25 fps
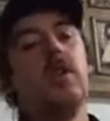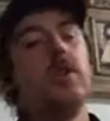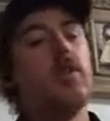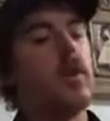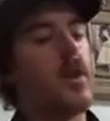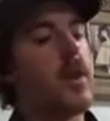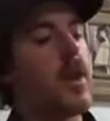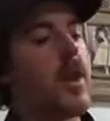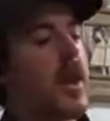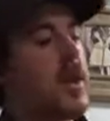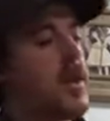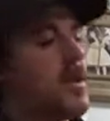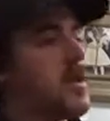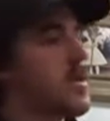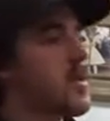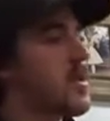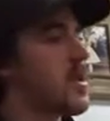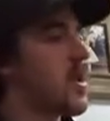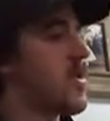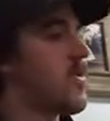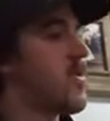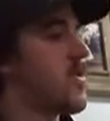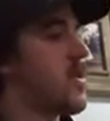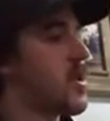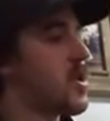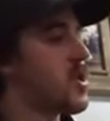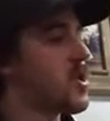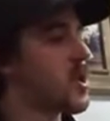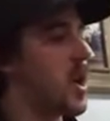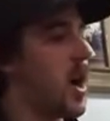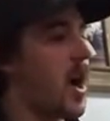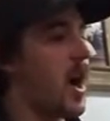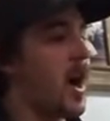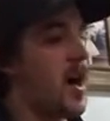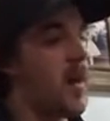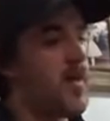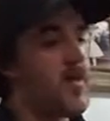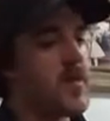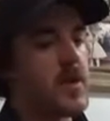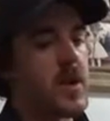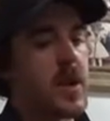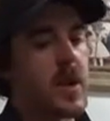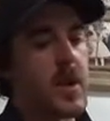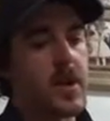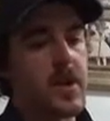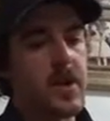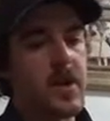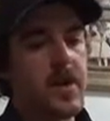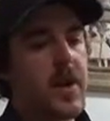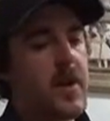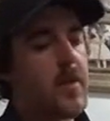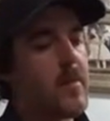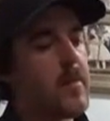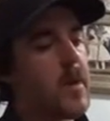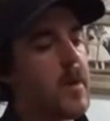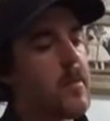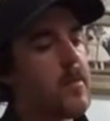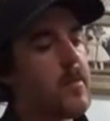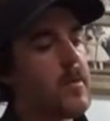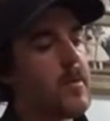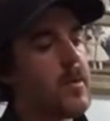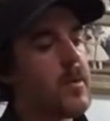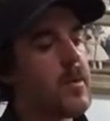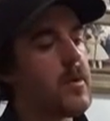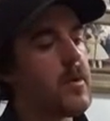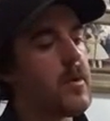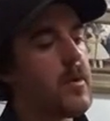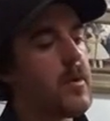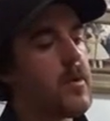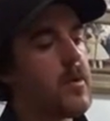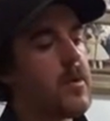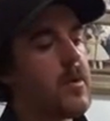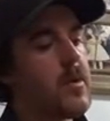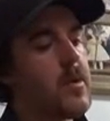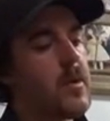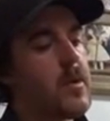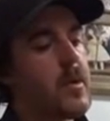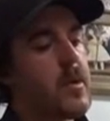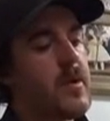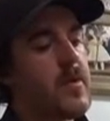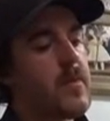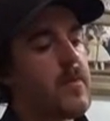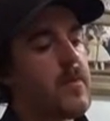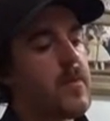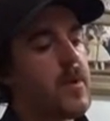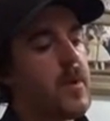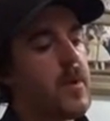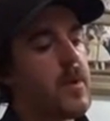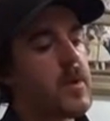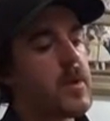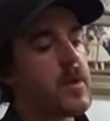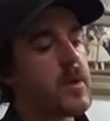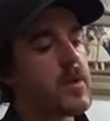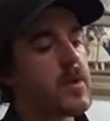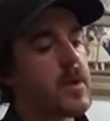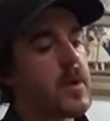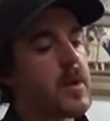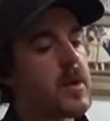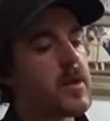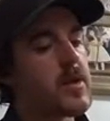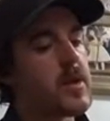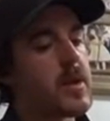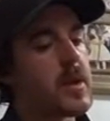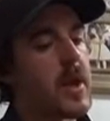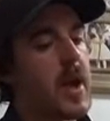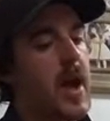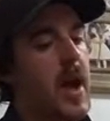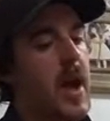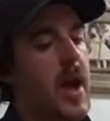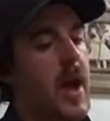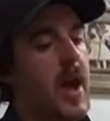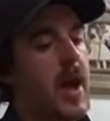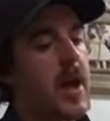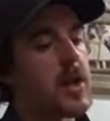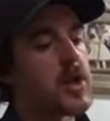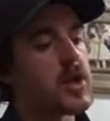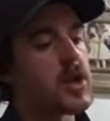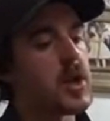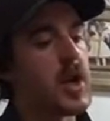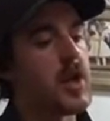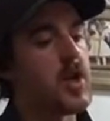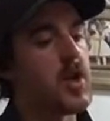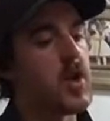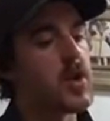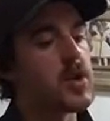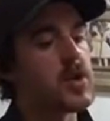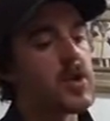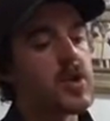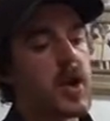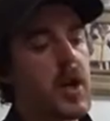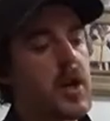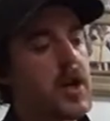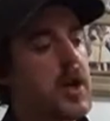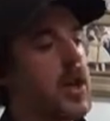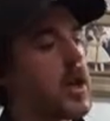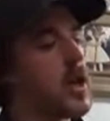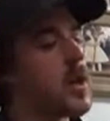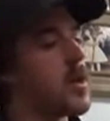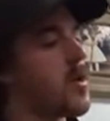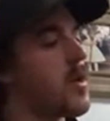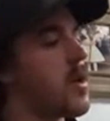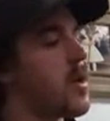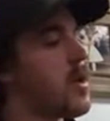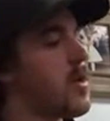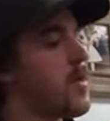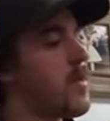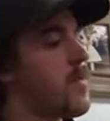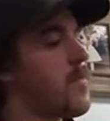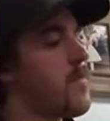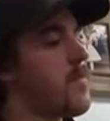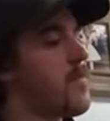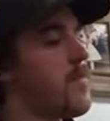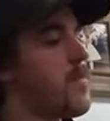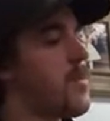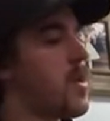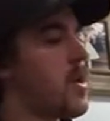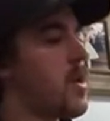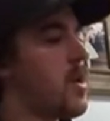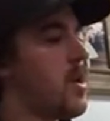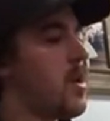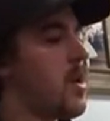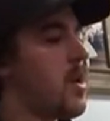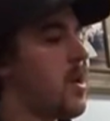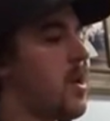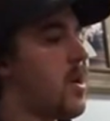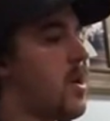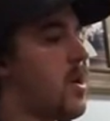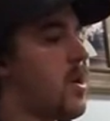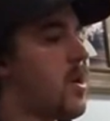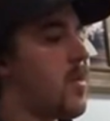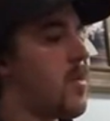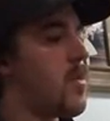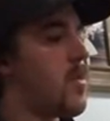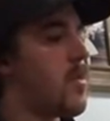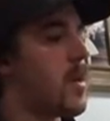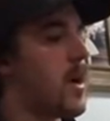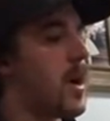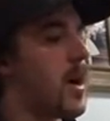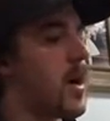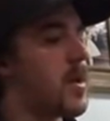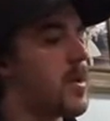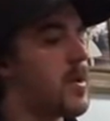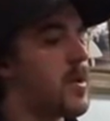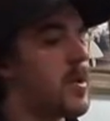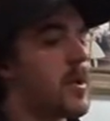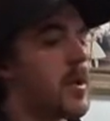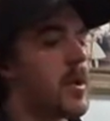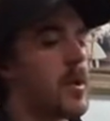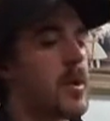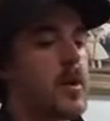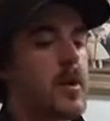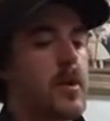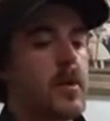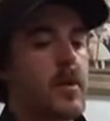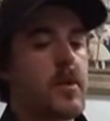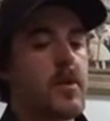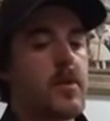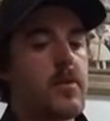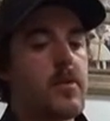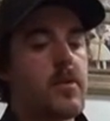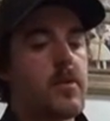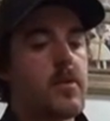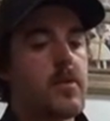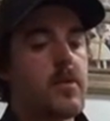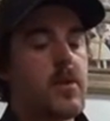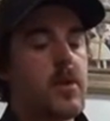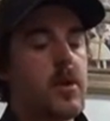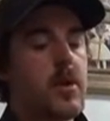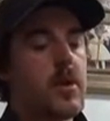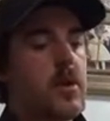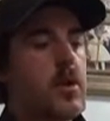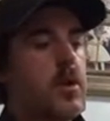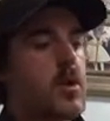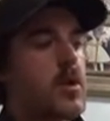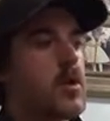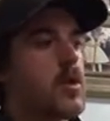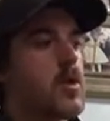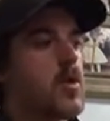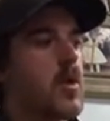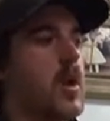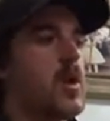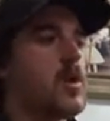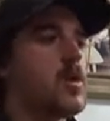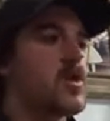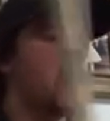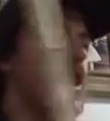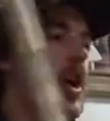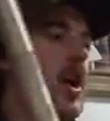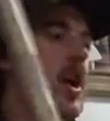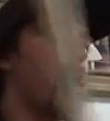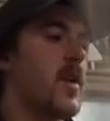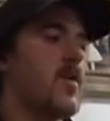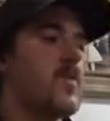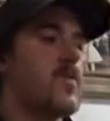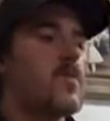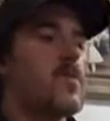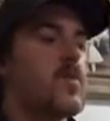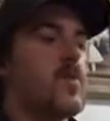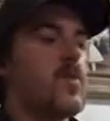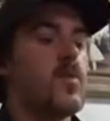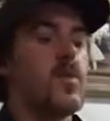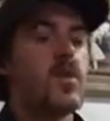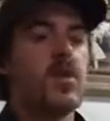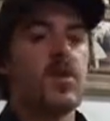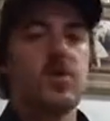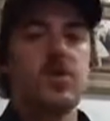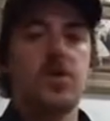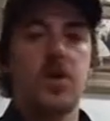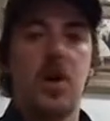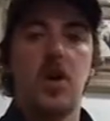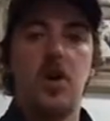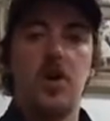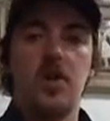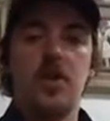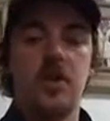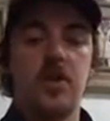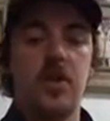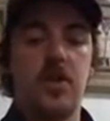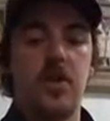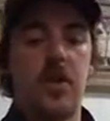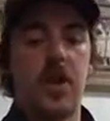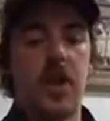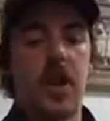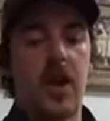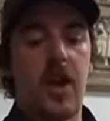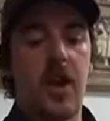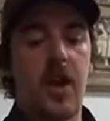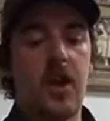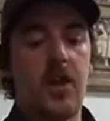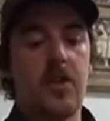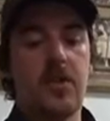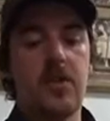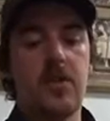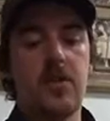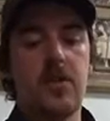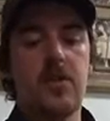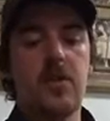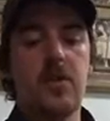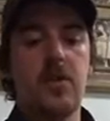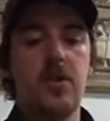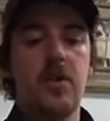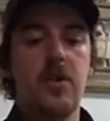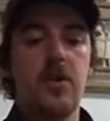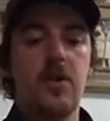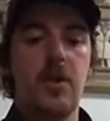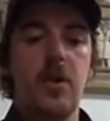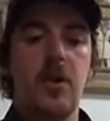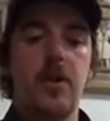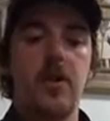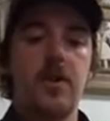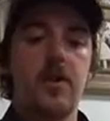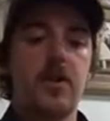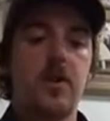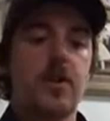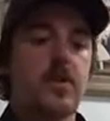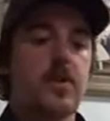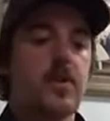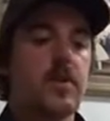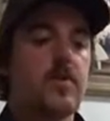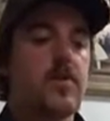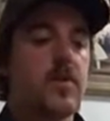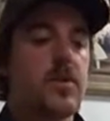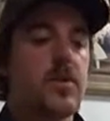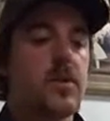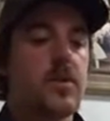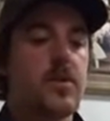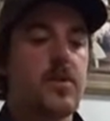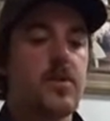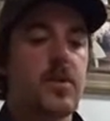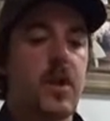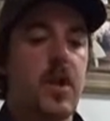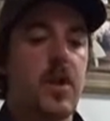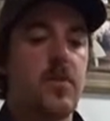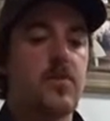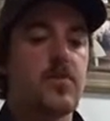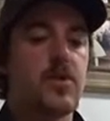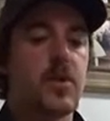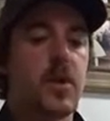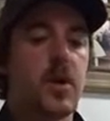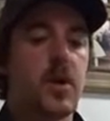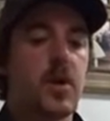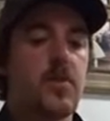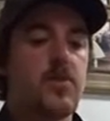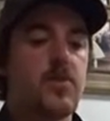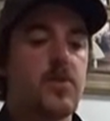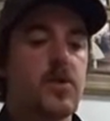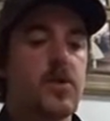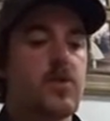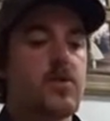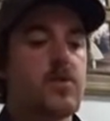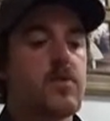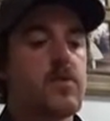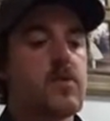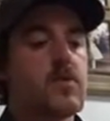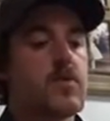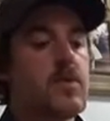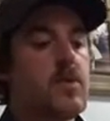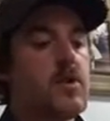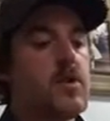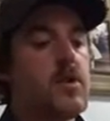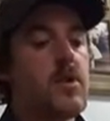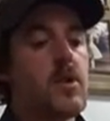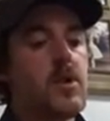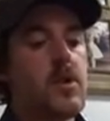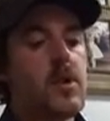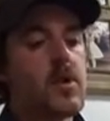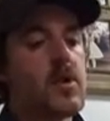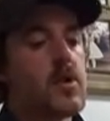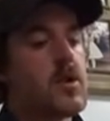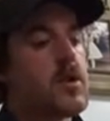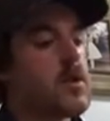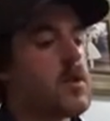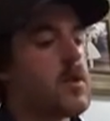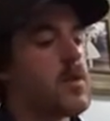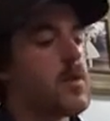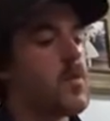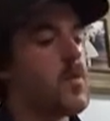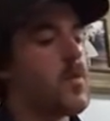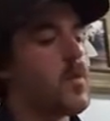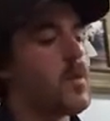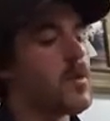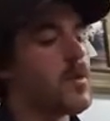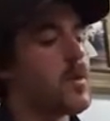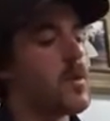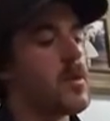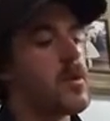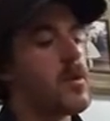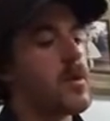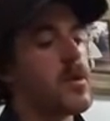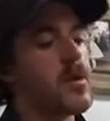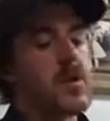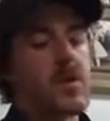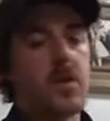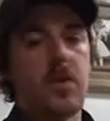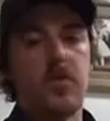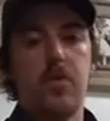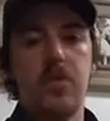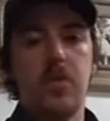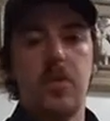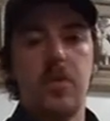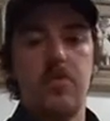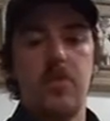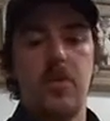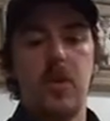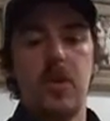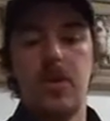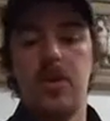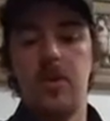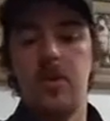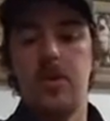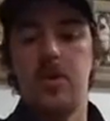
The lightness of the shaft. I can't remember if Brody said it's an ash. I know it's not hickory, but great shaft, real solid in your hand. You got a simple little tape job, just wood's a little slippery, but